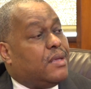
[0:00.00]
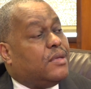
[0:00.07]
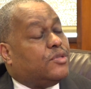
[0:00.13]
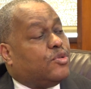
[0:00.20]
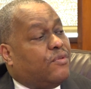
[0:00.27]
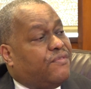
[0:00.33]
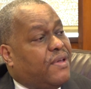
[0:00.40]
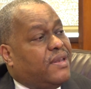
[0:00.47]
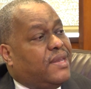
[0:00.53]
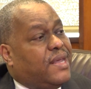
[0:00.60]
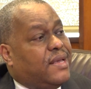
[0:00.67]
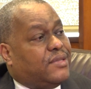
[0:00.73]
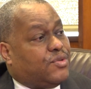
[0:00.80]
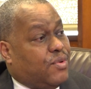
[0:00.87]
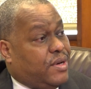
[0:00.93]
So
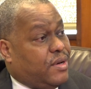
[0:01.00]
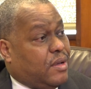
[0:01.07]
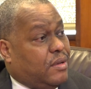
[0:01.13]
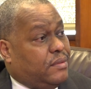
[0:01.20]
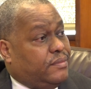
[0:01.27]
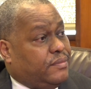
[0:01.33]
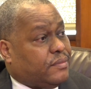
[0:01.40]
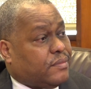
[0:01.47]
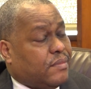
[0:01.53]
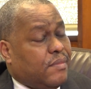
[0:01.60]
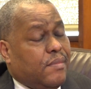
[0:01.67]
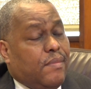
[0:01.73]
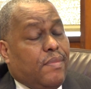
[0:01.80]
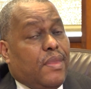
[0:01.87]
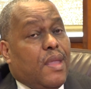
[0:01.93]
funding is critical.
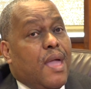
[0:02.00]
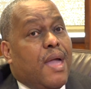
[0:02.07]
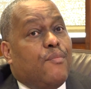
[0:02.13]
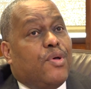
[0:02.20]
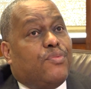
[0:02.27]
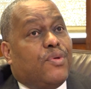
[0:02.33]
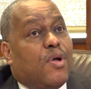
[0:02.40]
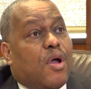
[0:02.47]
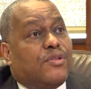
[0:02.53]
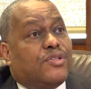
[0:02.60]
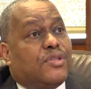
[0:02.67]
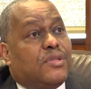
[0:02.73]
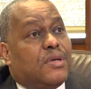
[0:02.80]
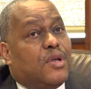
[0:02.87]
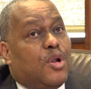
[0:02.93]
With regards
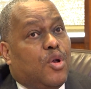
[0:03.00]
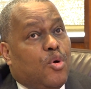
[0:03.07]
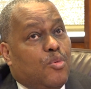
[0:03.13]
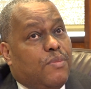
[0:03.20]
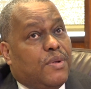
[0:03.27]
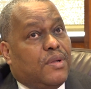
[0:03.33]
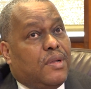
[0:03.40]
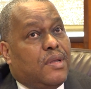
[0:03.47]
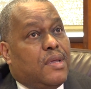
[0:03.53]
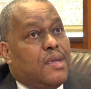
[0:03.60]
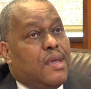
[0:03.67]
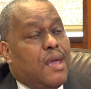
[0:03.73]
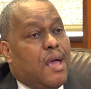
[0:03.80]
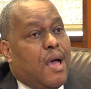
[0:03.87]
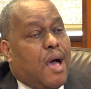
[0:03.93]
to the global
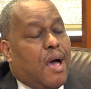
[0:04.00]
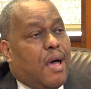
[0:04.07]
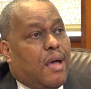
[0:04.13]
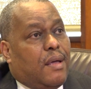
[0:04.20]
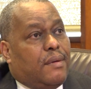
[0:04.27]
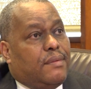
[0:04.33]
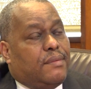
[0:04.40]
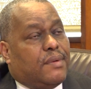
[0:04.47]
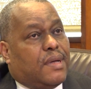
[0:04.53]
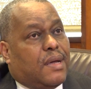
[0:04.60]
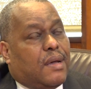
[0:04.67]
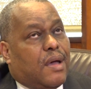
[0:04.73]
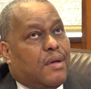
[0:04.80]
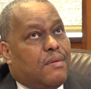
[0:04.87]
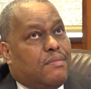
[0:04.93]
uh,
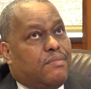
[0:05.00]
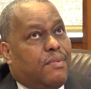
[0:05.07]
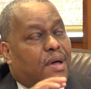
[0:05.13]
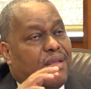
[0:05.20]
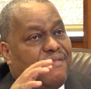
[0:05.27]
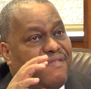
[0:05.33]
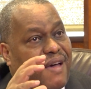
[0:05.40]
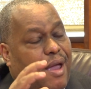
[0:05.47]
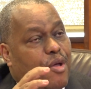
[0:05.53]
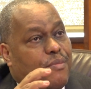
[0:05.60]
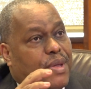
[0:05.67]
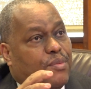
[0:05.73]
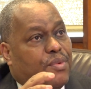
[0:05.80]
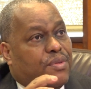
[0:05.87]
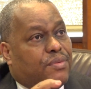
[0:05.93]

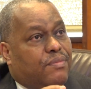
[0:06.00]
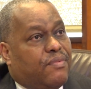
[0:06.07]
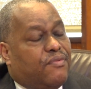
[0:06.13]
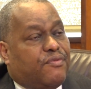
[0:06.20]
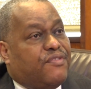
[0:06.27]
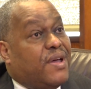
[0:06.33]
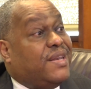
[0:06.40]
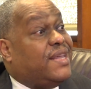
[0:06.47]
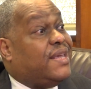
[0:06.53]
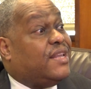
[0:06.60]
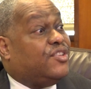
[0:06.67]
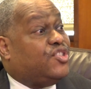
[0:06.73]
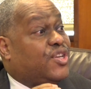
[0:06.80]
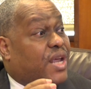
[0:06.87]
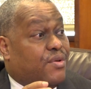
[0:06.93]
environment, with funding
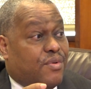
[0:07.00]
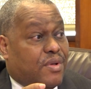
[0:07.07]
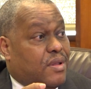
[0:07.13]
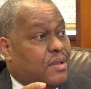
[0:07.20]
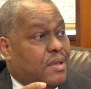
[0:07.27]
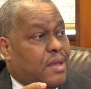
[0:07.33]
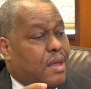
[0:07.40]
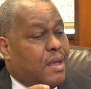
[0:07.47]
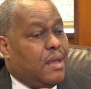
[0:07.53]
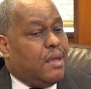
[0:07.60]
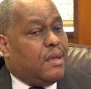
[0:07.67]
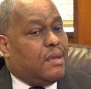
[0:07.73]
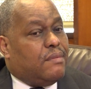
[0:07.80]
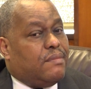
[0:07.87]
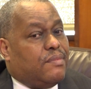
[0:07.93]
in general,
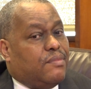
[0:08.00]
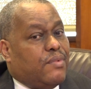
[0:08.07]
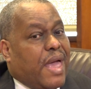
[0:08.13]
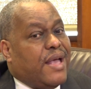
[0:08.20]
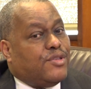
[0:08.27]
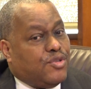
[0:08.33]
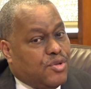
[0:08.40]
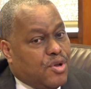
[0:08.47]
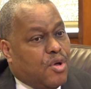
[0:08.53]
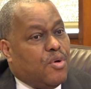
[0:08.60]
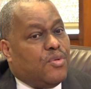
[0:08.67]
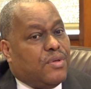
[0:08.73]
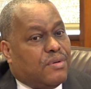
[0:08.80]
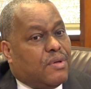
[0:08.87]
as you know, the